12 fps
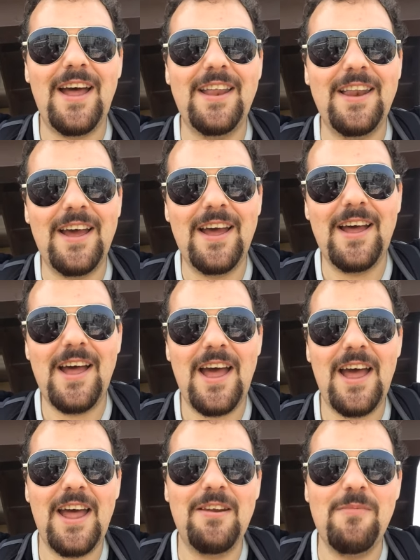and uh,
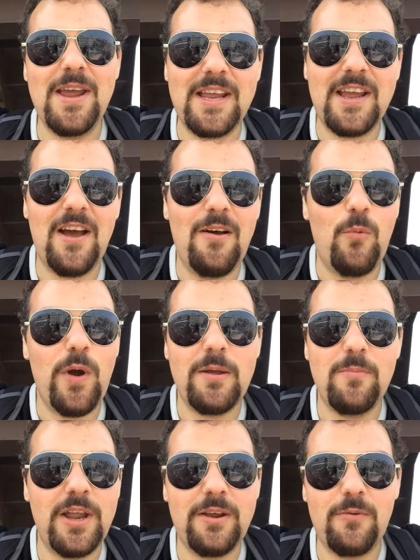and make a
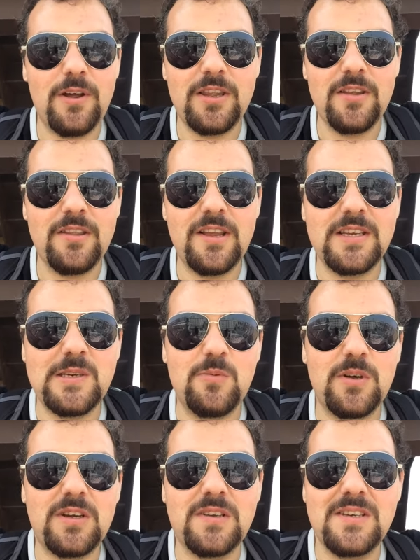way better one than this
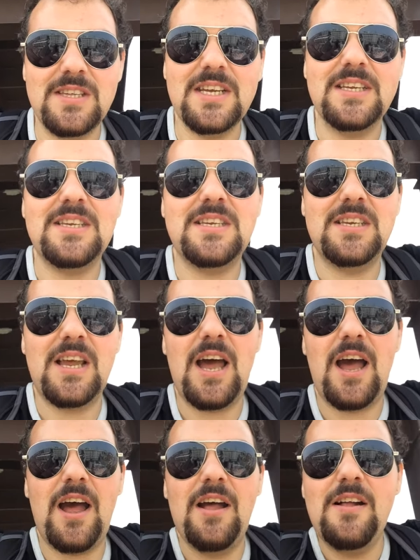because this
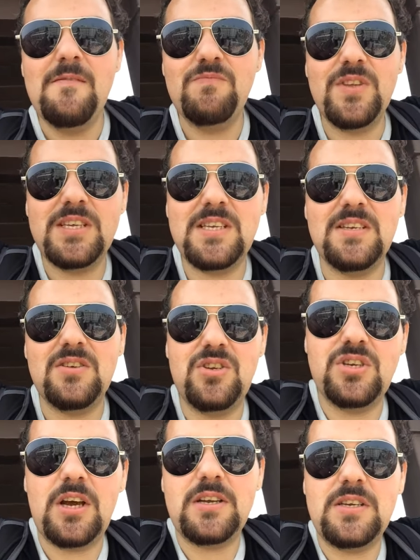uh, this is
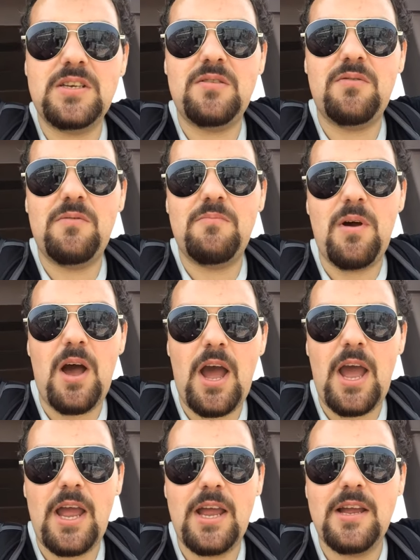just
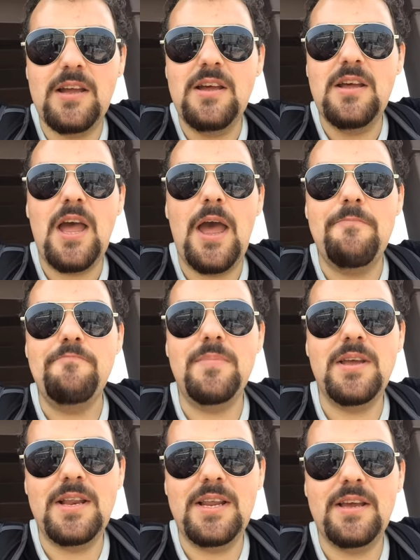my
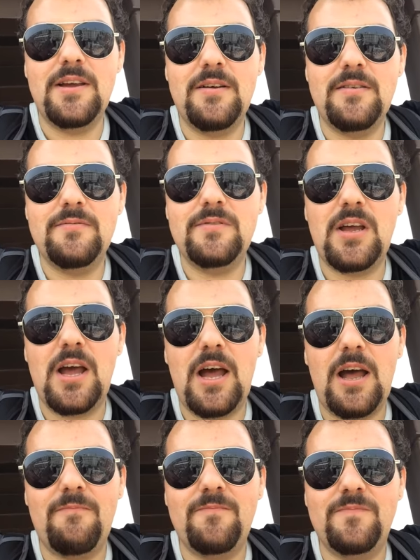immediate
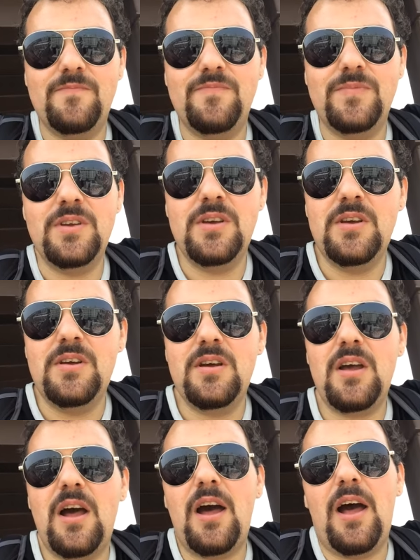um,
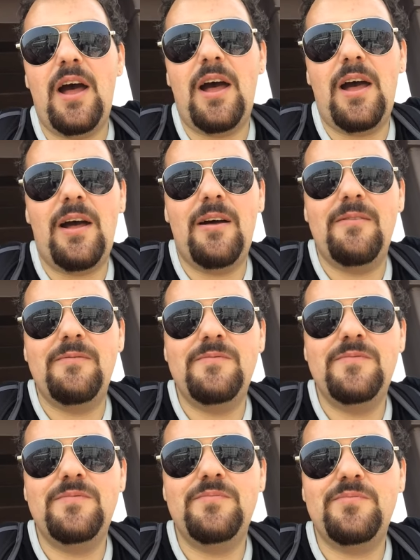uh,
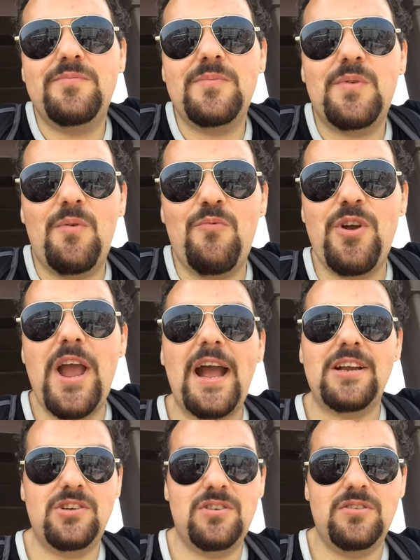
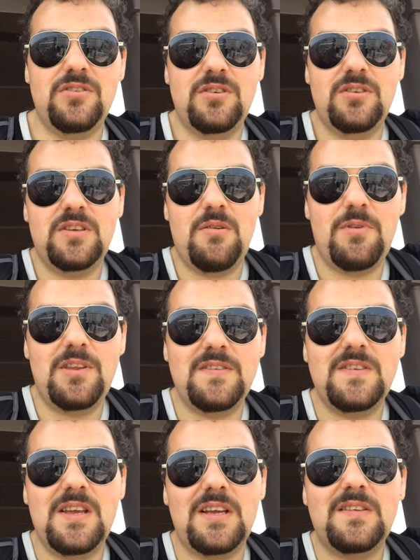reaction to some of
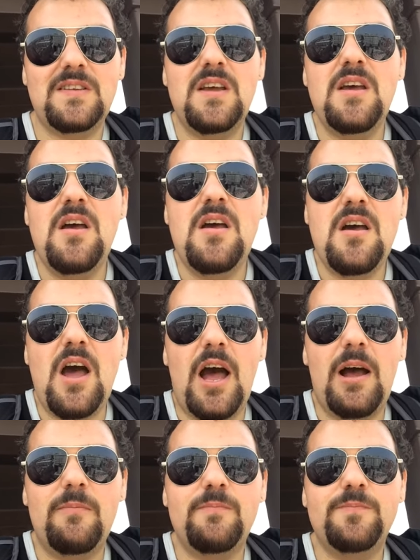these things.
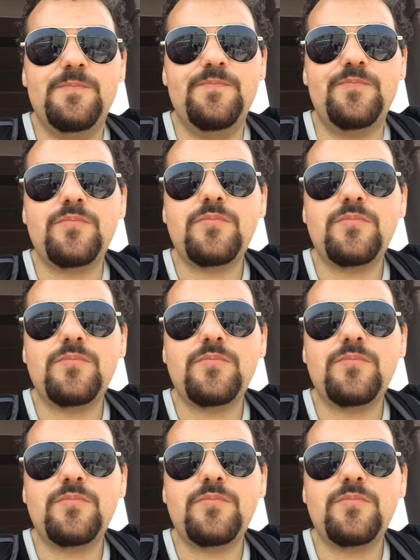Um,